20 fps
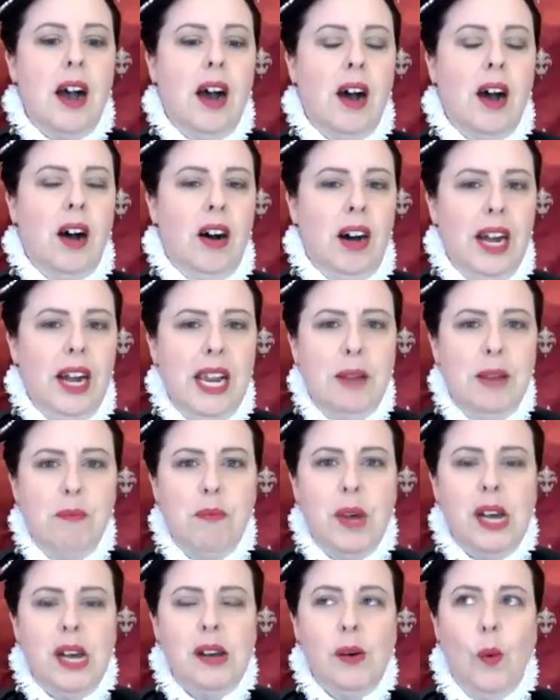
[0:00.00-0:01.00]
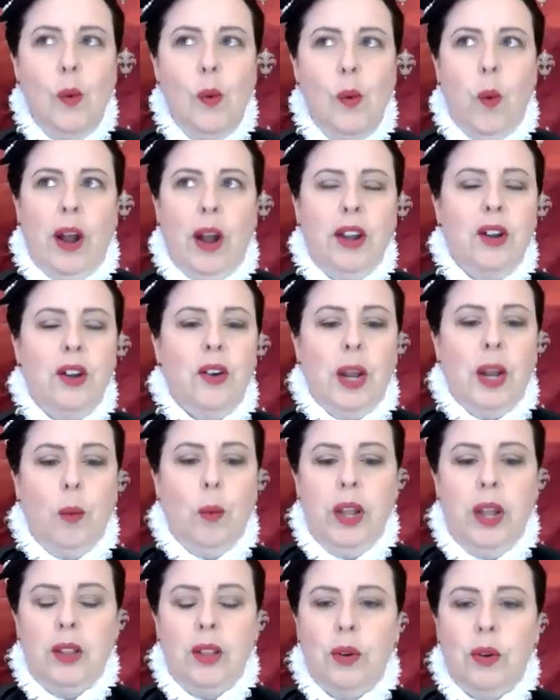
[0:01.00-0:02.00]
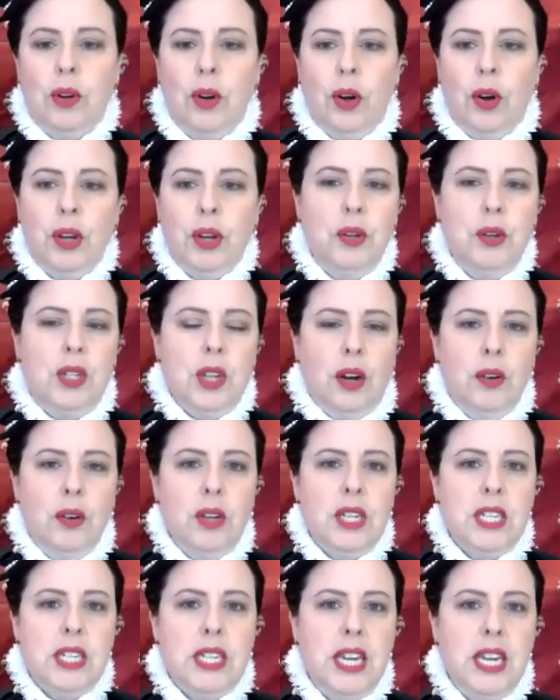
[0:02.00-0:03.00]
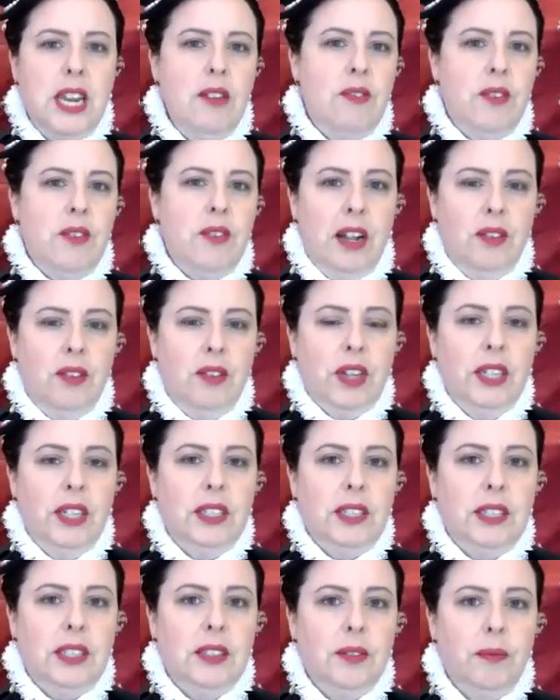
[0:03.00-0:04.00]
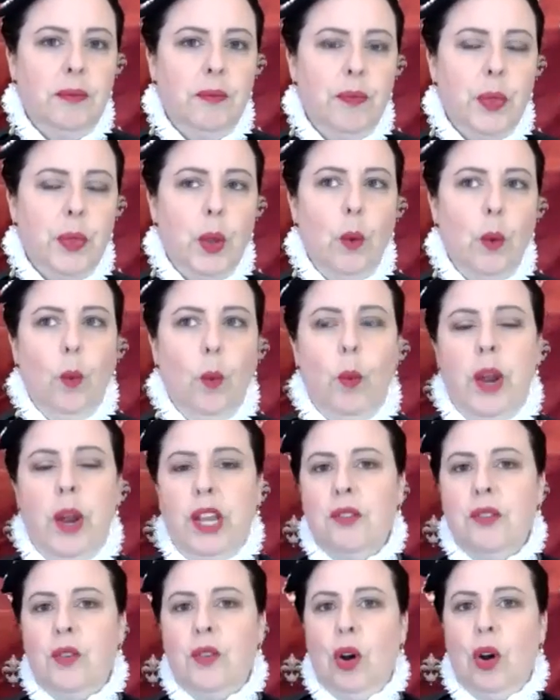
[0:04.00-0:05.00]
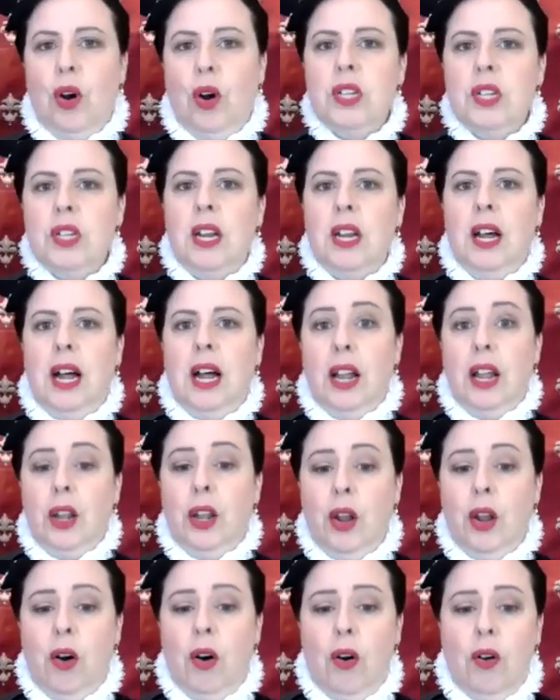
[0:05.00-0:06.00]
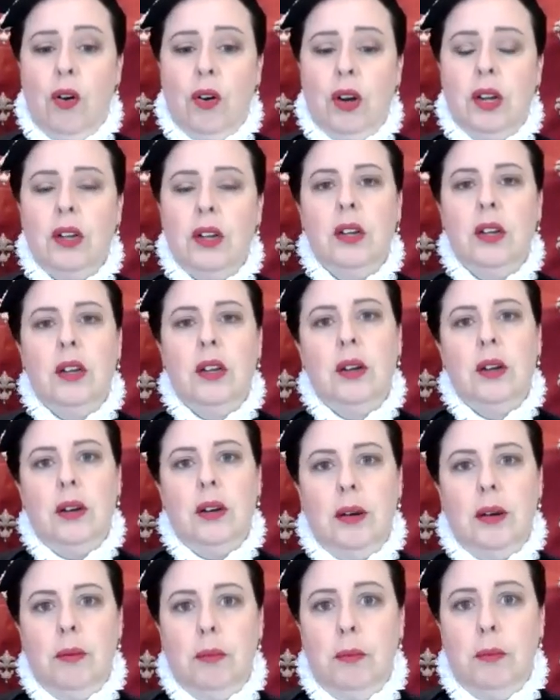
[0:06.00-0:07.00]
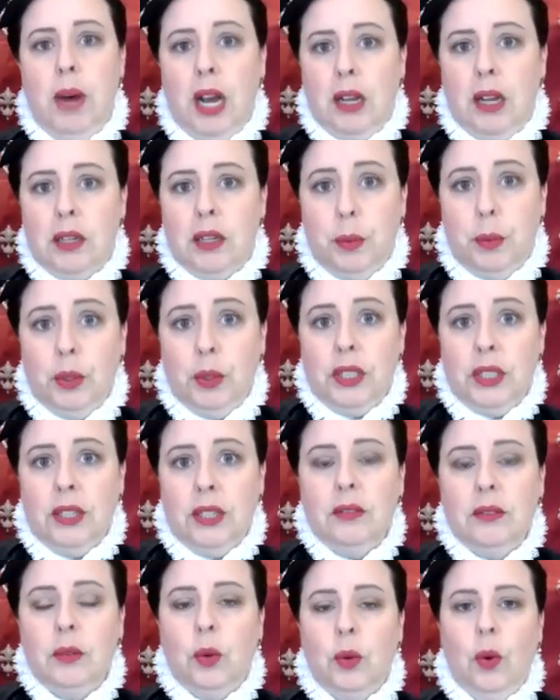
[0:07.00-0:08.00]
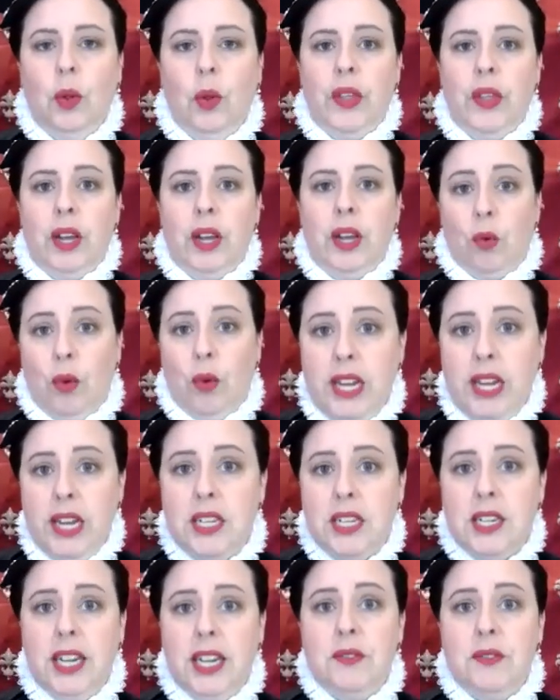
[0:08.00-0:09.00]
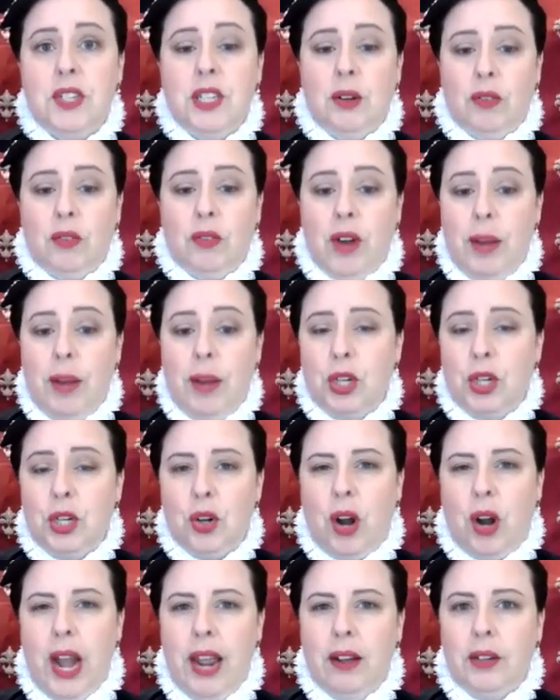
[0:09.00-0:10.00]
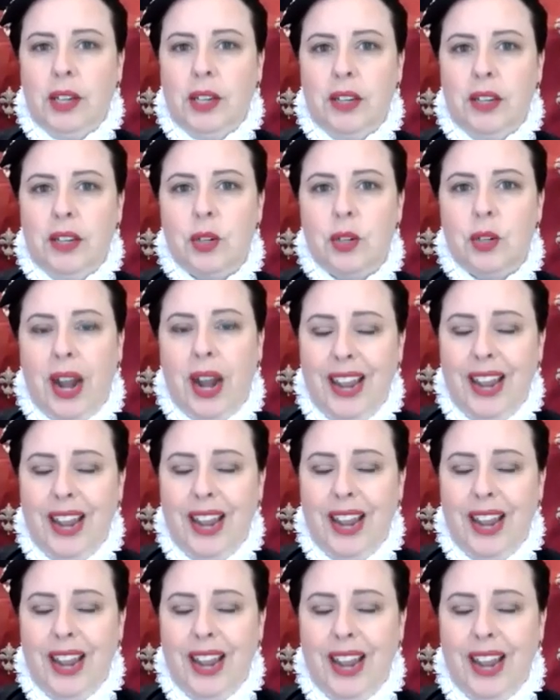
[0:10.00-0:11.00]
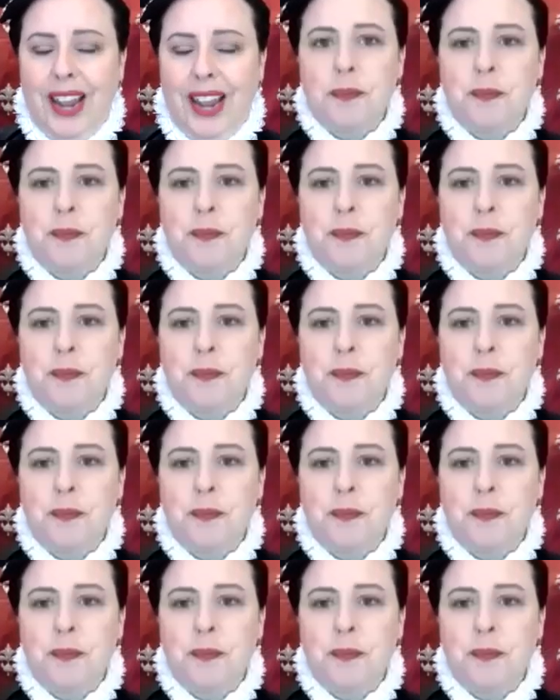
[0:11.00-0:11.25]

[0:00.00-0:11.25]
I'm wondering whether or not you don't see velvet when you've got a long manga de punta, or the great sleeves, the great big triangular ones.